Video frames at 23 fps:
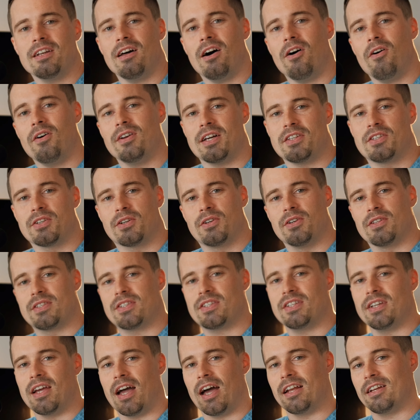now, and as you
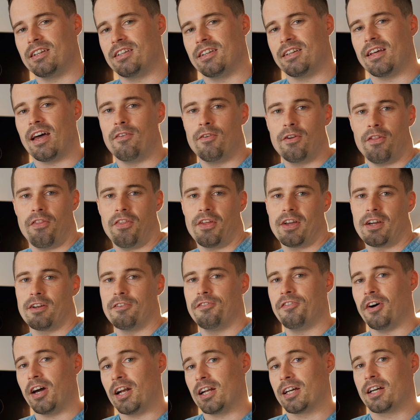could see, I edited everything
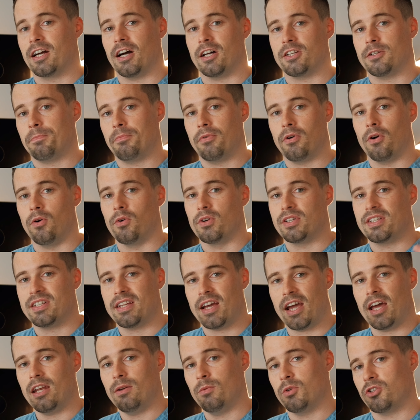in Final Cut Pro
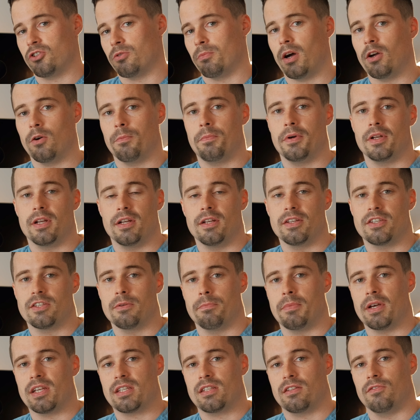10, which in my opinion
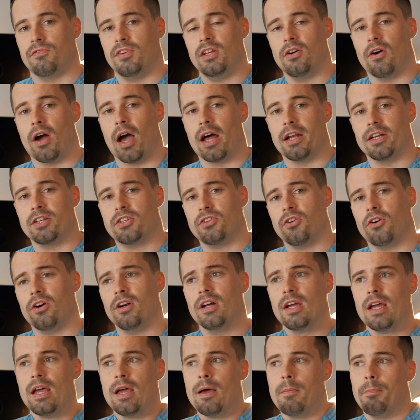is the best video
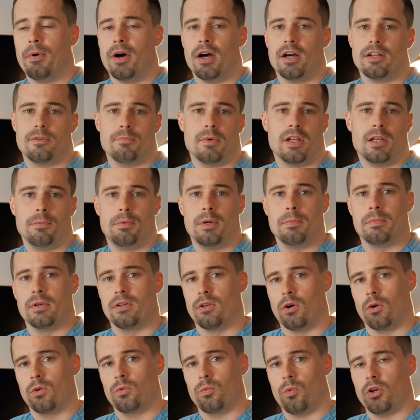editor, but many
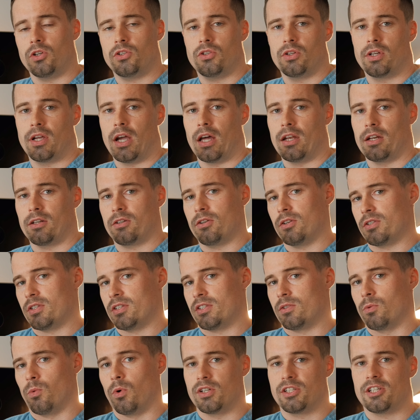people don't want to get it
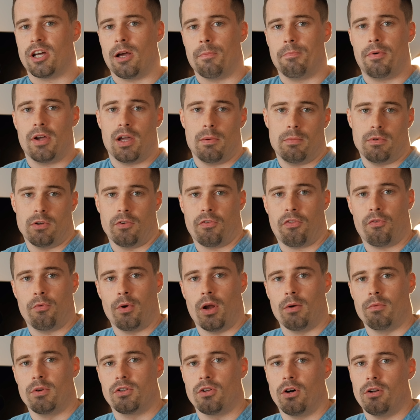because it's a one-time payment of
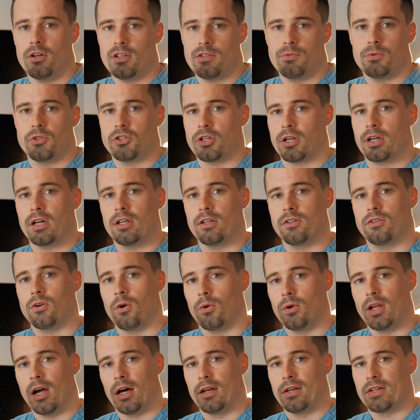$300, which I can
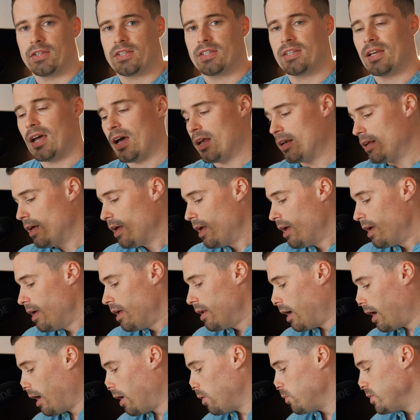totally understand.
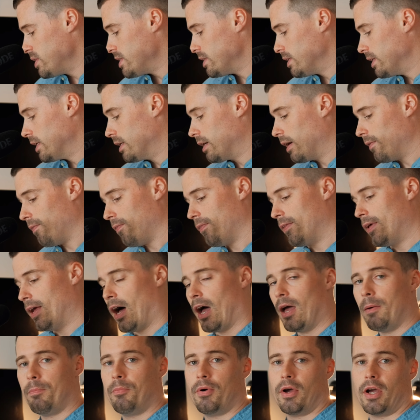I recently got
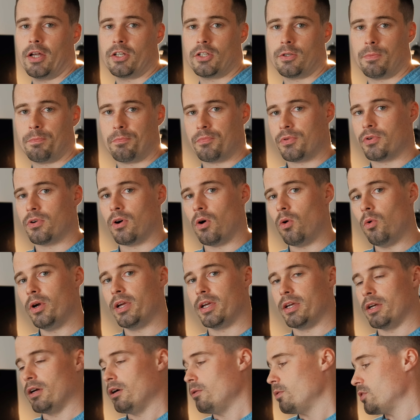the iPad Pro
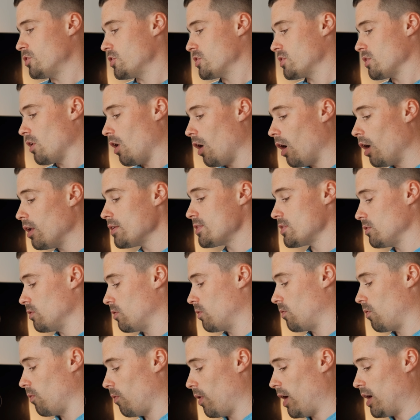here, which is
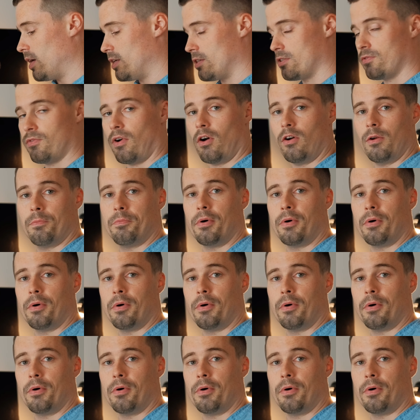also great. It's very